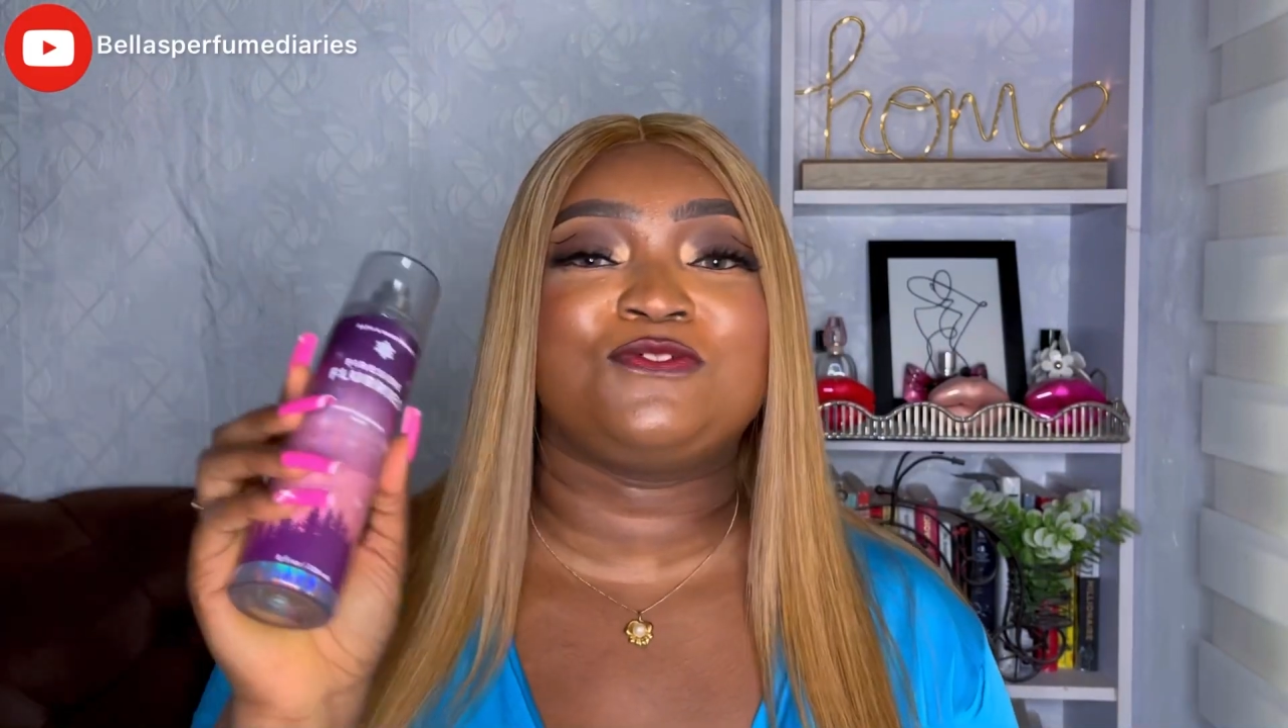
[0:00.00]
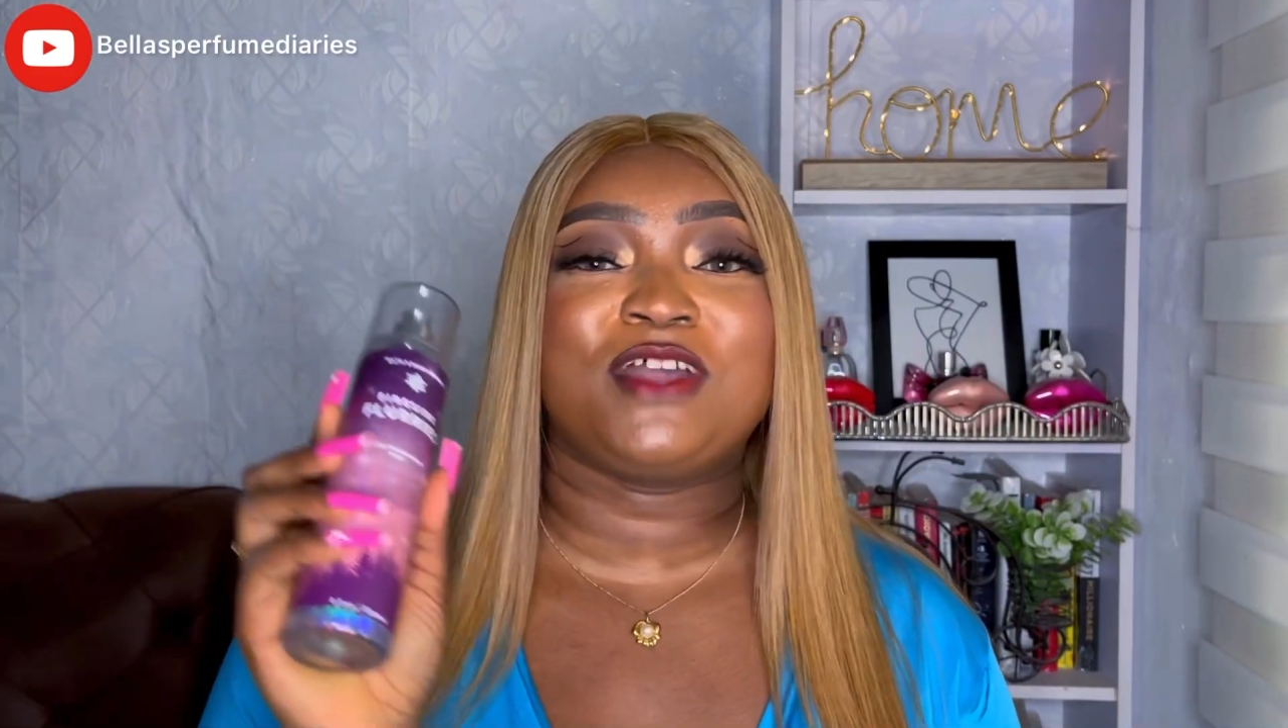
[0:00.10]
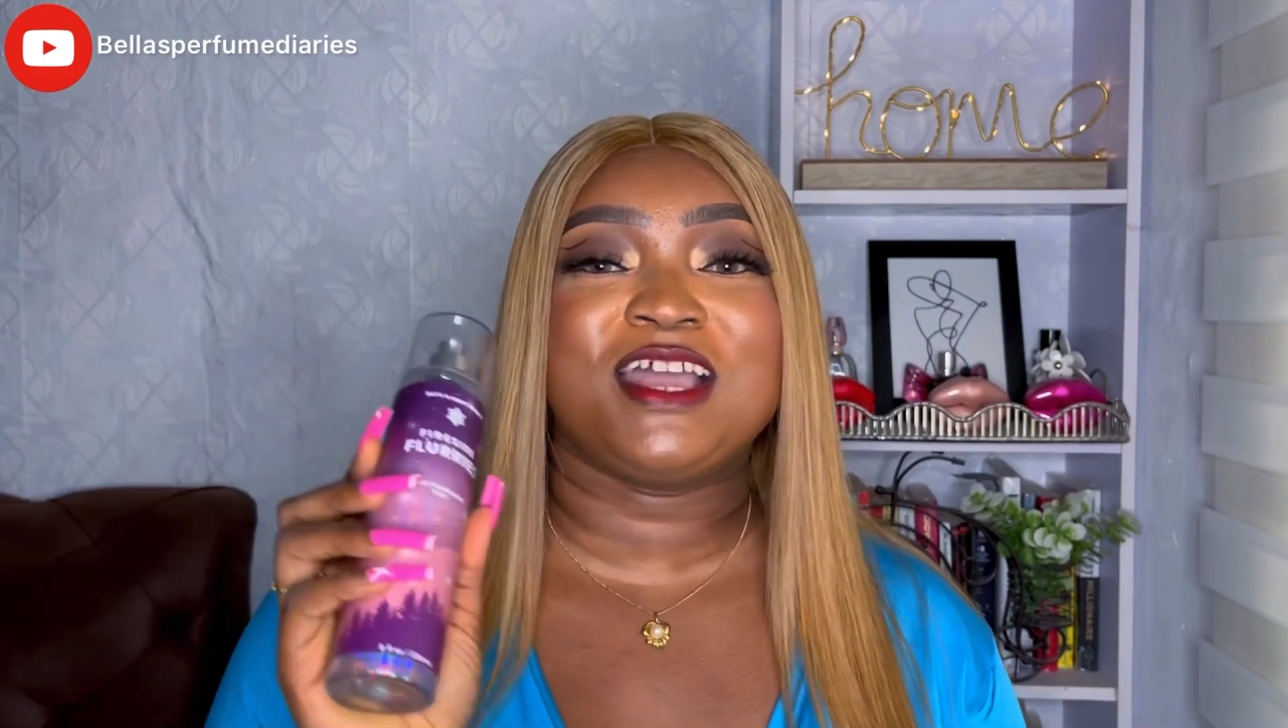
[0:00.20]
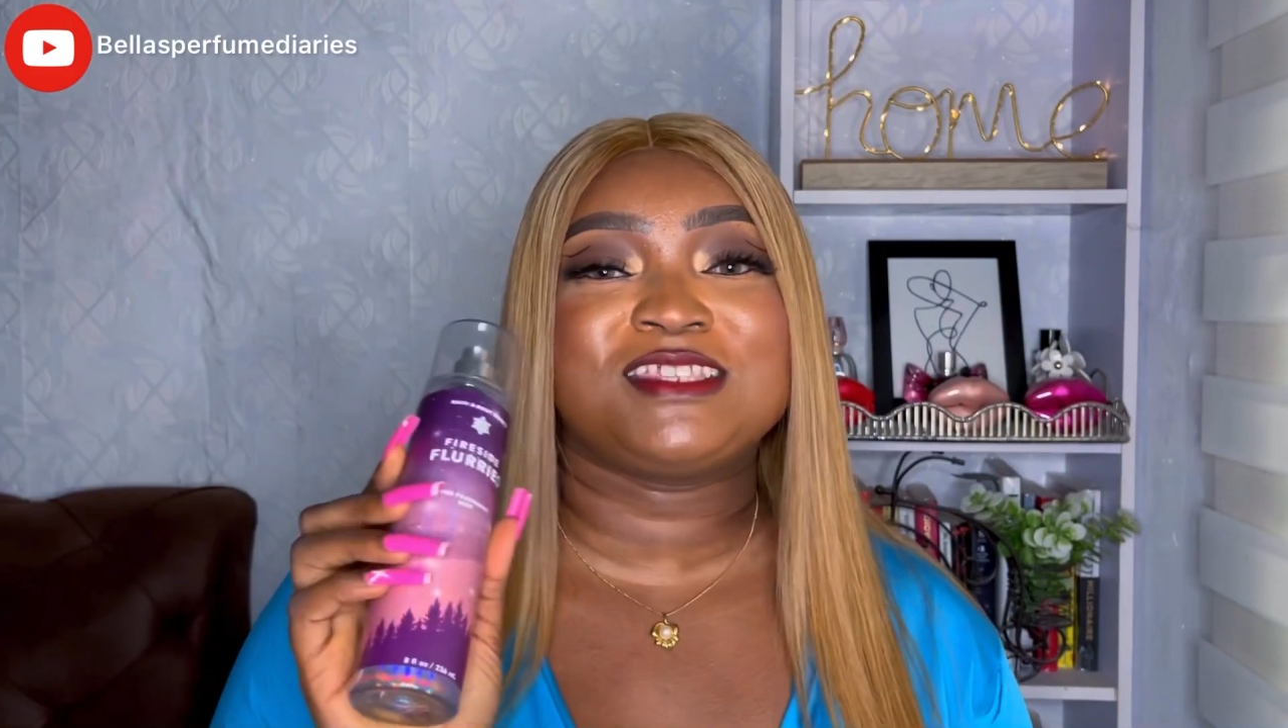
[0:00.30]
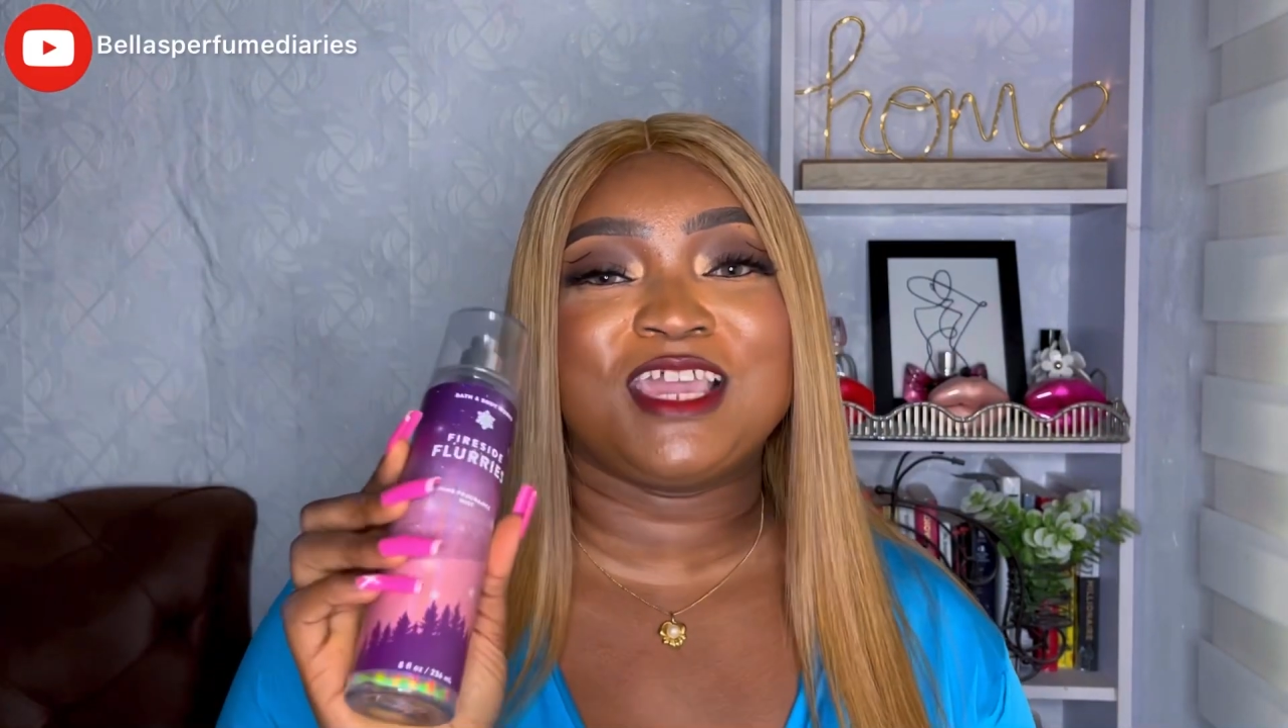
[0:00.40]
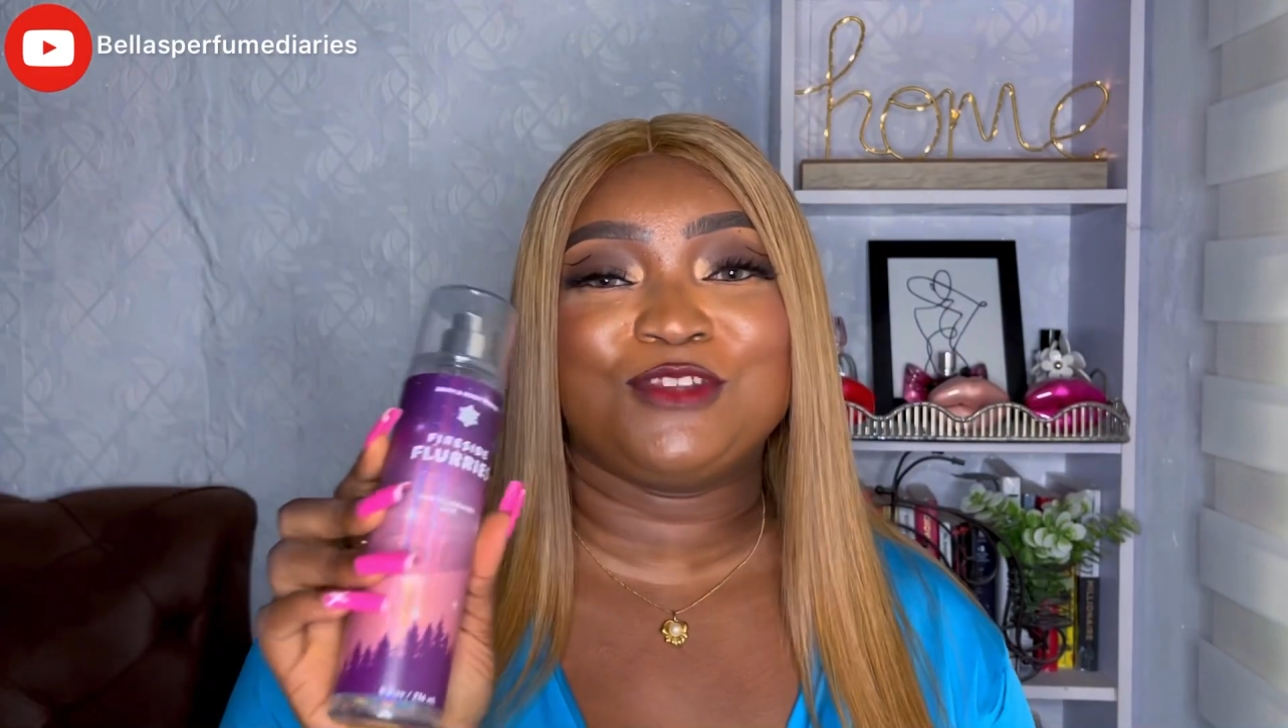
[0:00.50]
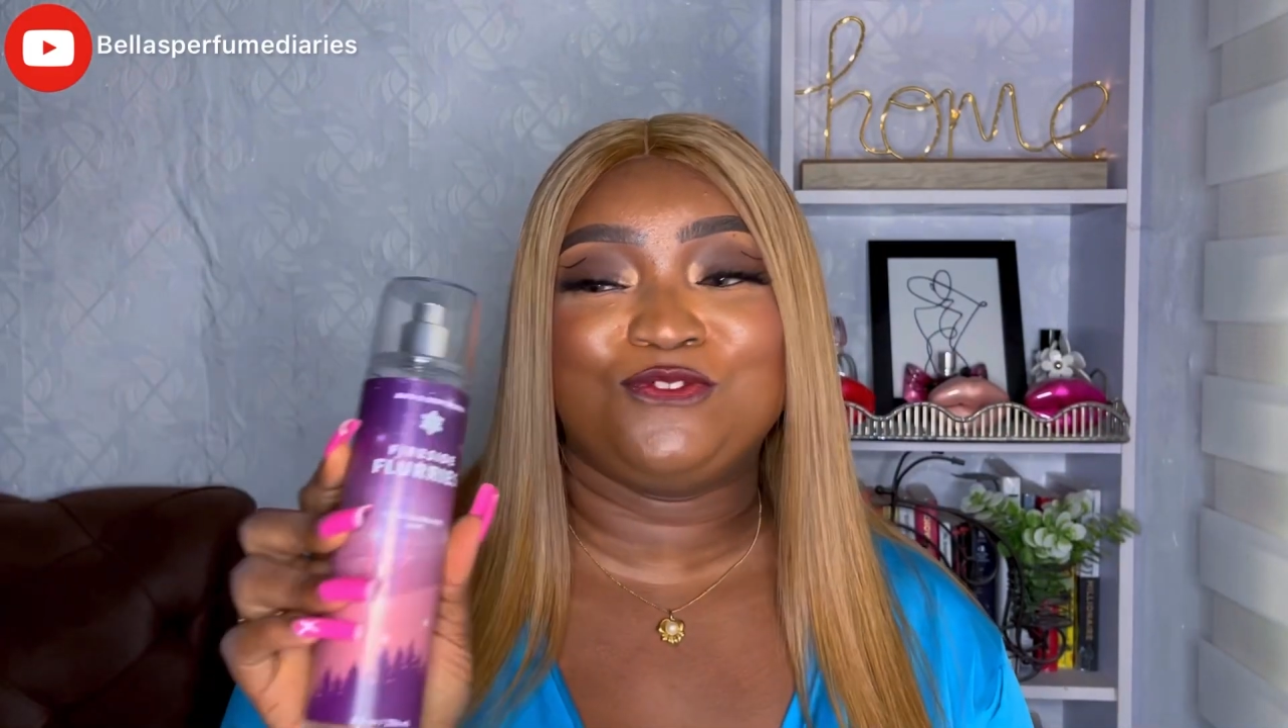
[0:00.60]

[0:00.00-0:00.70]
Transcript: fireside